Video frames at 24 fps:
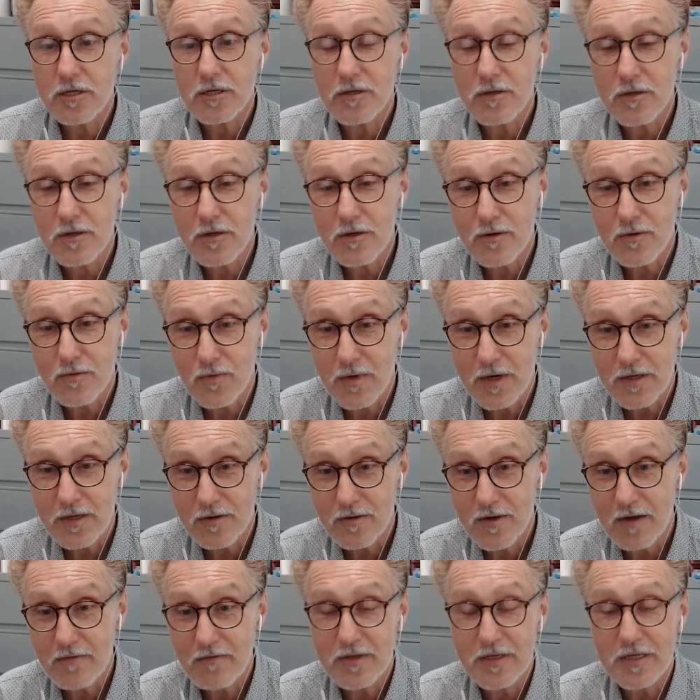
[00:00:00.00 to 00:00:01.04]
to do when
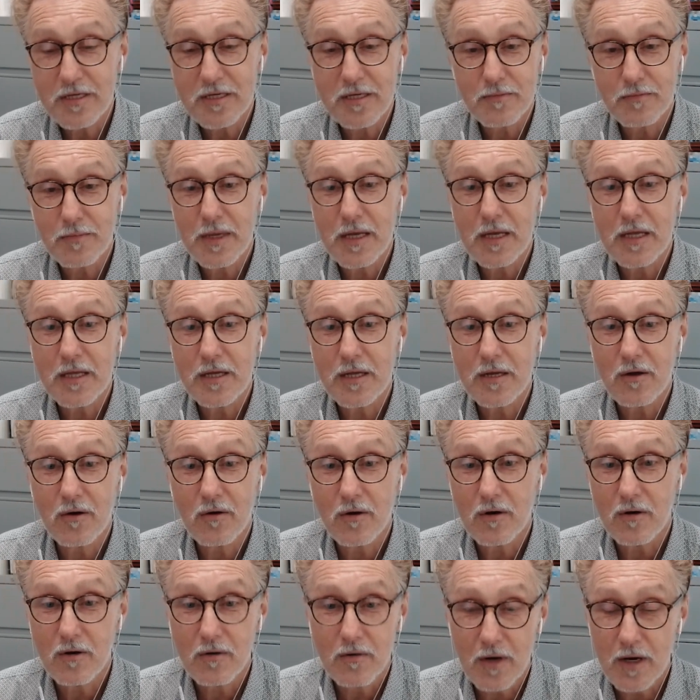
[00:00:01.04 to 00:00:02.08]
you have a disability
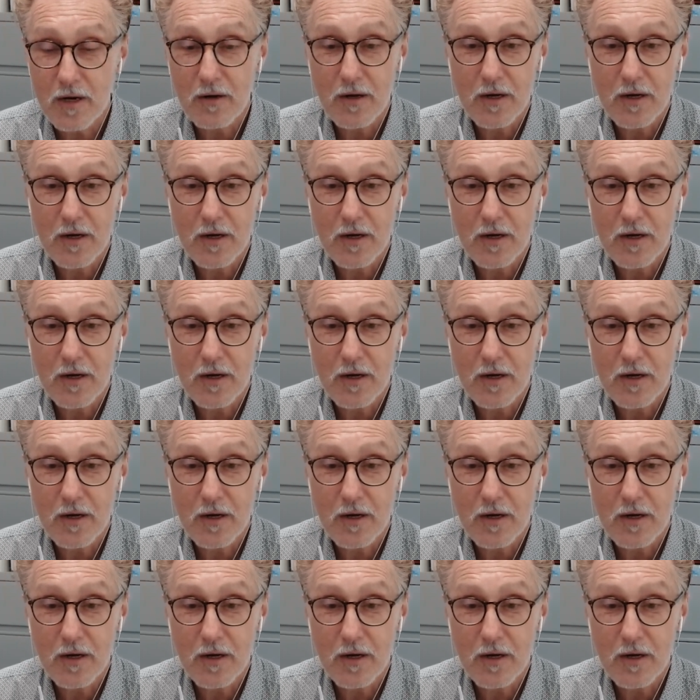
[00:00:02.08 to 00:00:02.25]
or